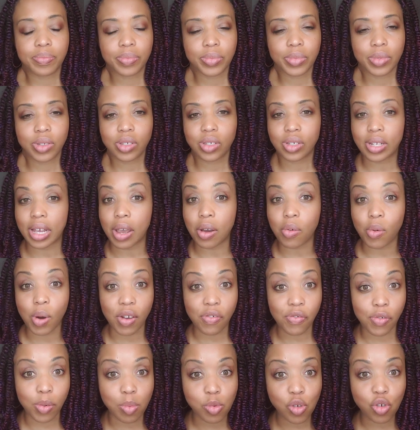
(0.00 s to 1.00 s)
stay away
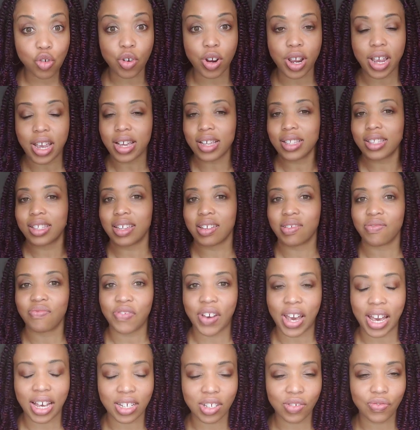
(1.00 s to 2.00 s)
from drinks and
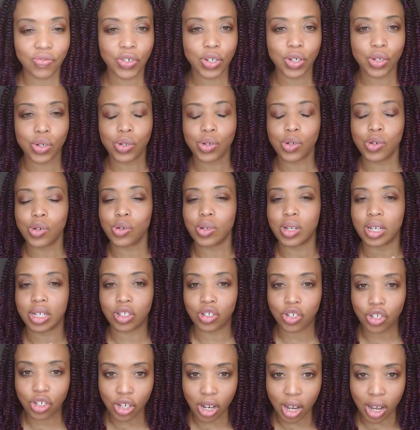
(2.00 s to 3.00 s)
fast food
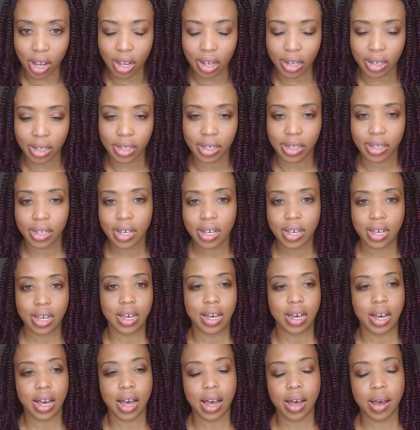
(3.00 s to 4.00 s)
and junk,
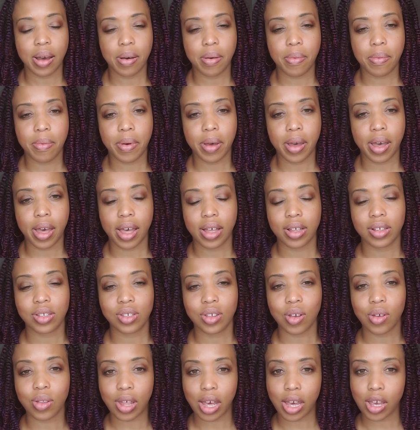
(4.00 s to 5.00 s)

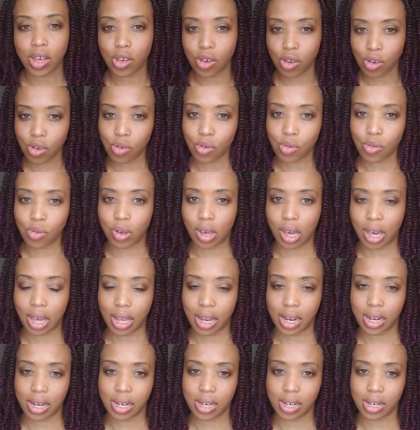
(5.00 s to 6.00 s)
so that you
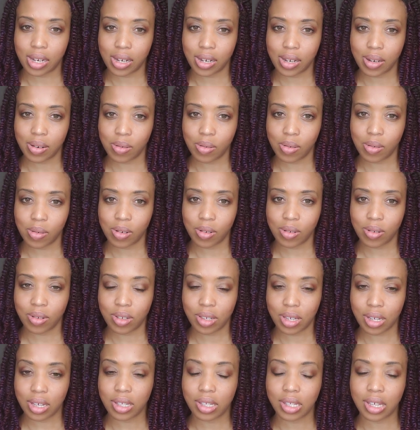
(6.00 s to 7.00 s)
can
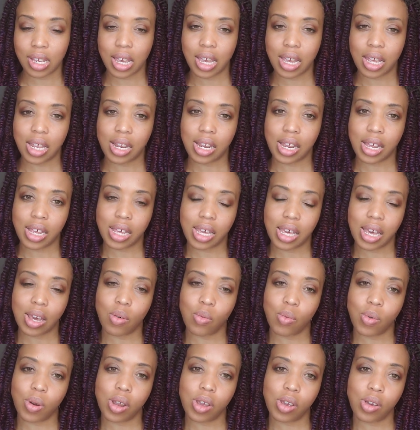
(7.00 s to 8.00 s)
succeed and get
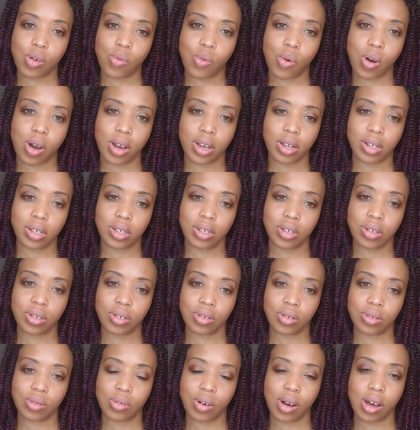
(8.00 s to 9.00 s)
where you want
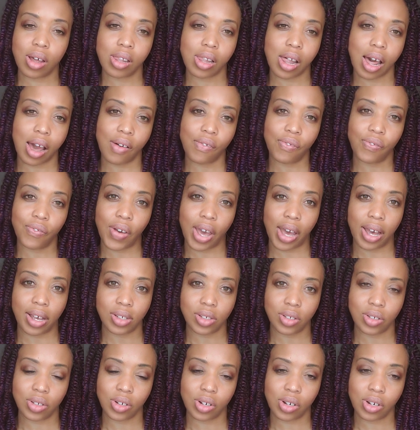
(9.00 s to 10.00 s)
to a lot
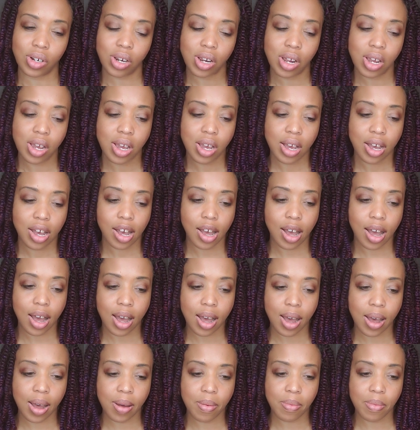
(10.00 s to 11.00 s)
faster.
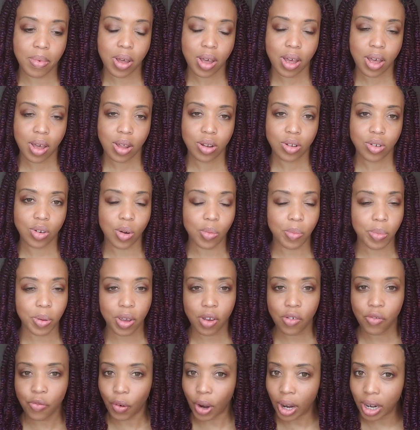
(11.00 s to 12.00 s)
Um, don't be
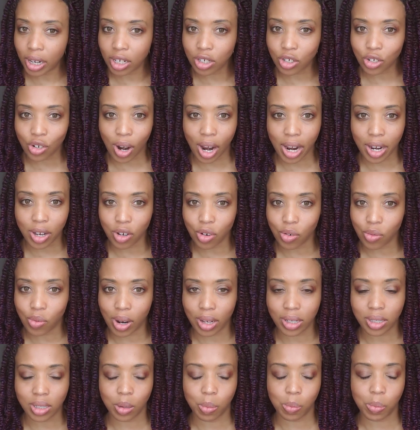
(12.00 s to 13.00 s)
afraid to try new
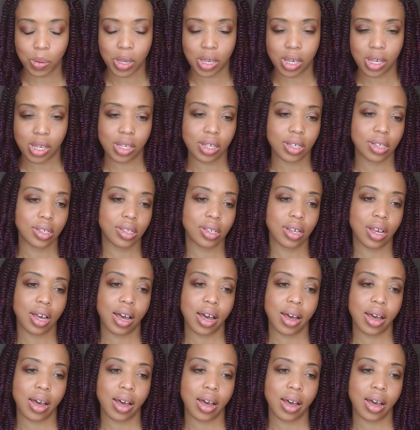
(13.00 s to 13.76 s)
recipes.